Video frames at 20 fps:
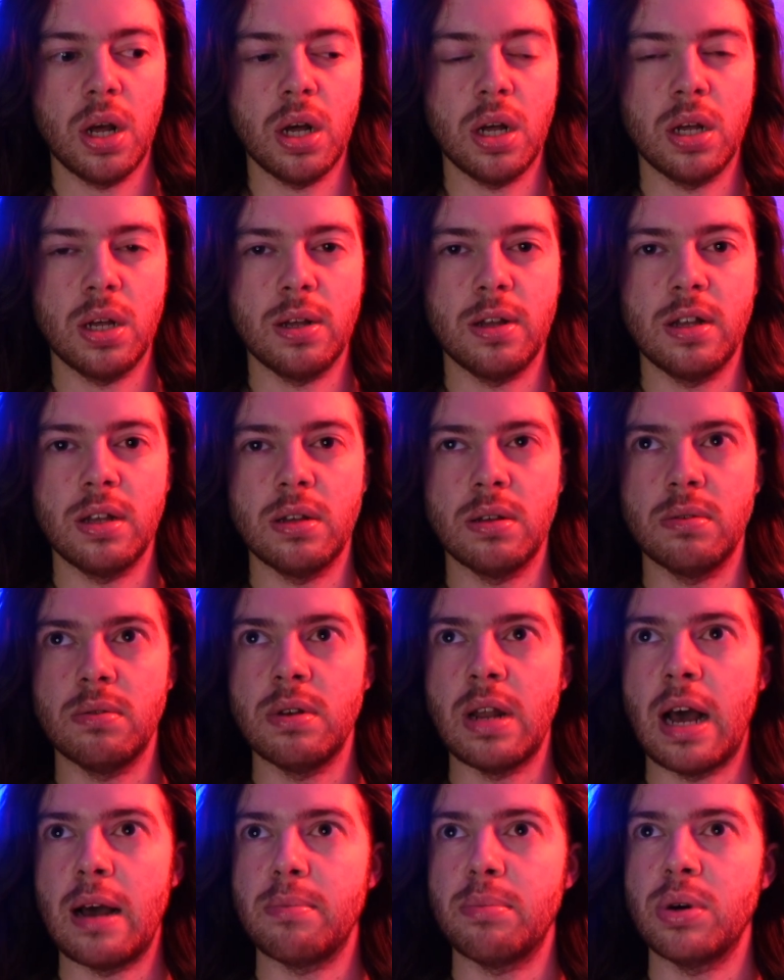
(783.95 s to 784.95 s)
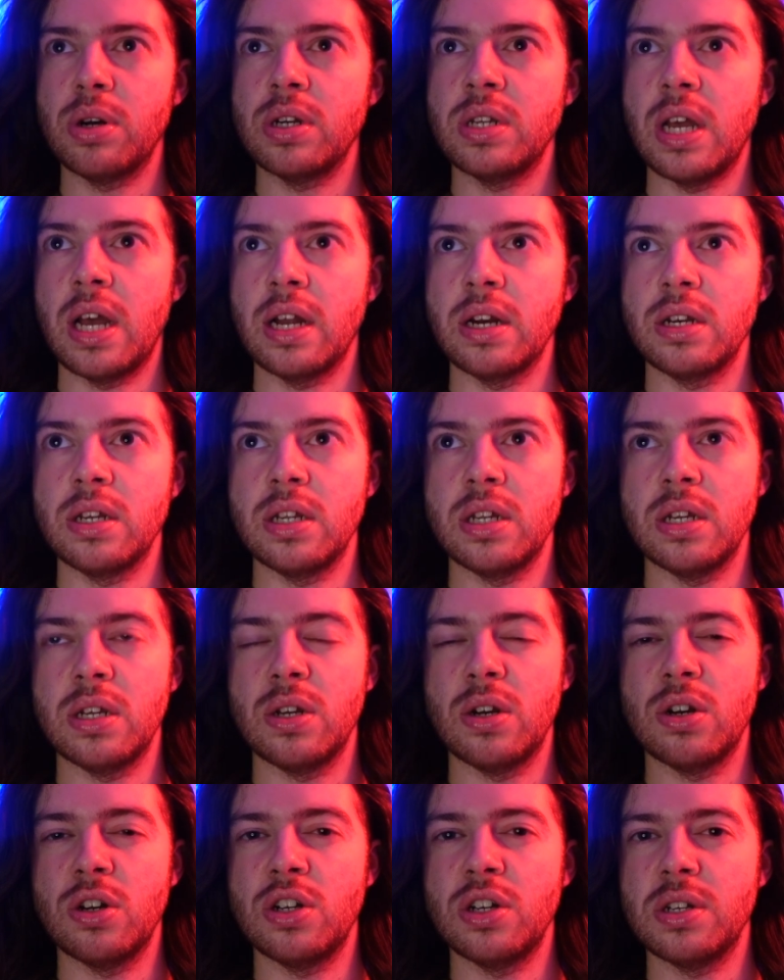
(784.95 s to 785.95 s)
not
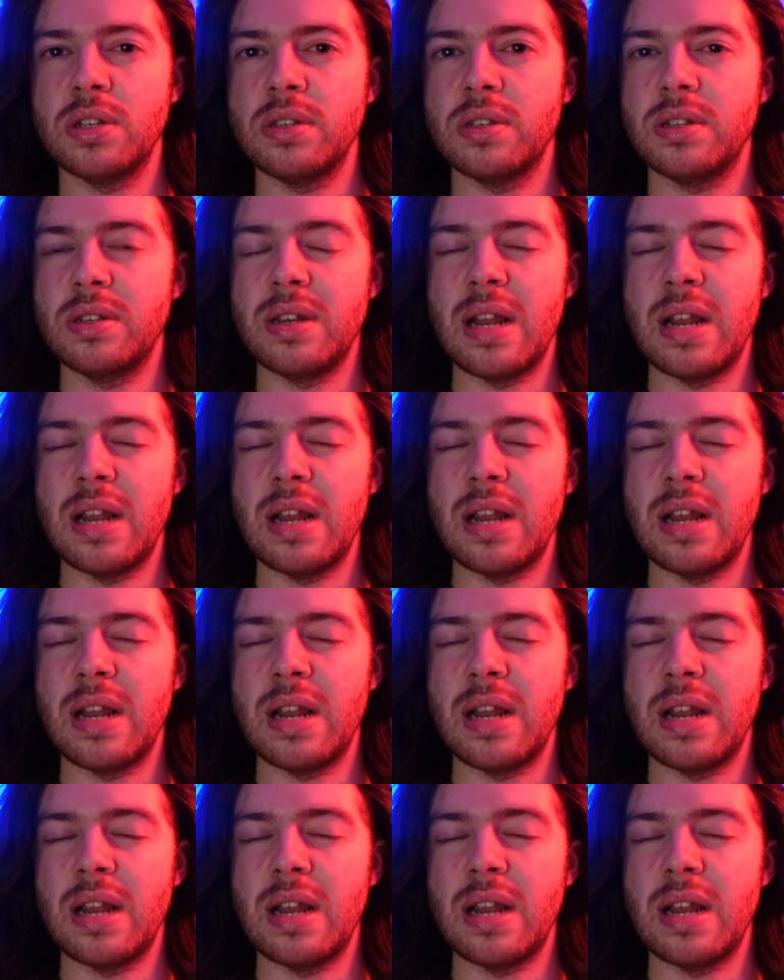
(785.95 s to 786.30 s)
protected or just